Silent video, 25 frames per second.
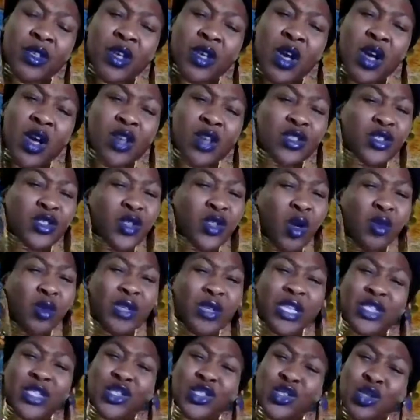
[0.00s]
So
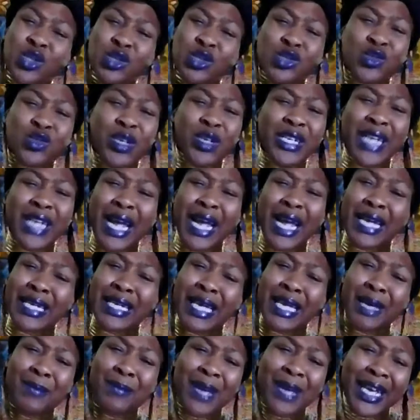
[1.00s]
these children
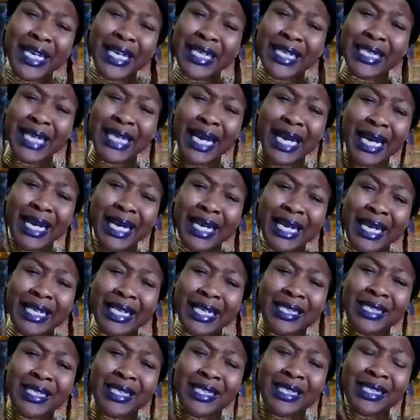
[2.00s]
keep
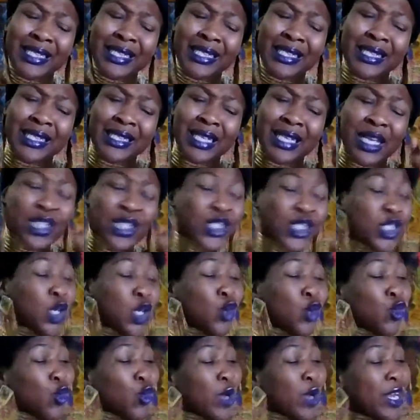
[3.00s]
eating. Poor
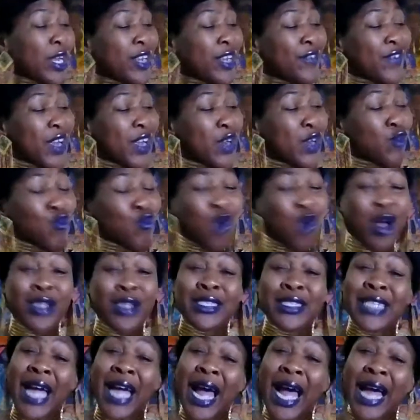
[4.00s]
people still
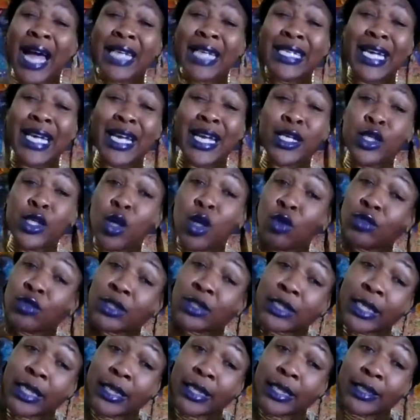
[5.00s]
grieving. Raw diet,
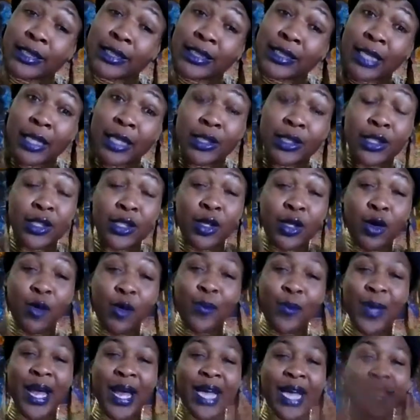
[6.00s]
no season.
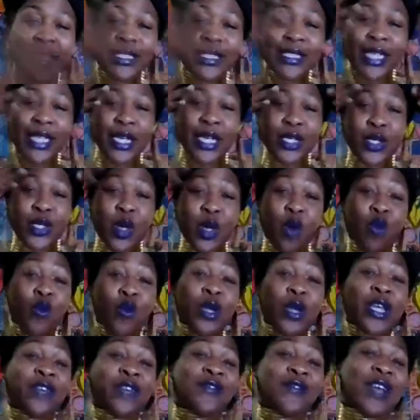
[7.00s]
Still passing,
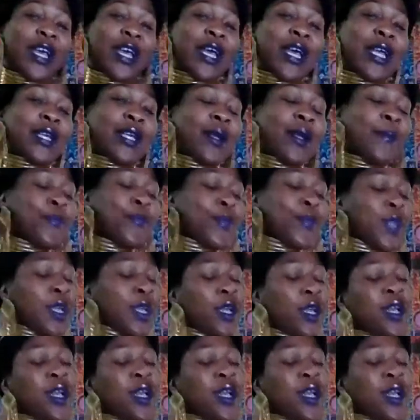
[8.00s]
no weaving.